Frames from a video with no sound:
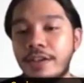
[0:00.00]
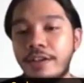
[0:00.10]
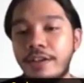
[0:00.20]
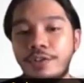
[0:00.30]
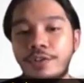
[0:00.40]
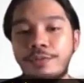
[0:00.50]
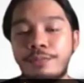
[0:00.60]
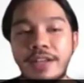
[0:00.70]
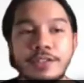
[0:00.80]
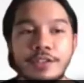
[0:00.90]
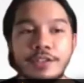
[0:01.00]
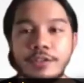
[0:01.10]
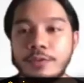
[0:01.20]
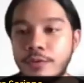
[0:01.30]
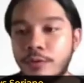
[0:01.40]
If your brand's
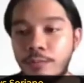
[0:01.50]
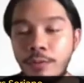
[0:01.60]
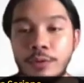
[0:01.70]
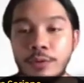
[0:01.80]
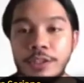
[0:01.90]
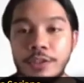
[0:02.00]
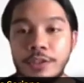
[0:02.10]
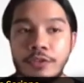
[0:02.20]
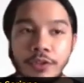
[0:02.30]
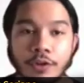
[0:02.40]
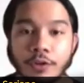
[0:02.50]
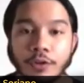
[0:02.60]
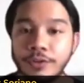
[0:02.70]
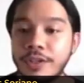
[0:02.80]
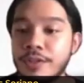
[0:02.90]
mostly for color
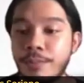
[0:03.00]
green,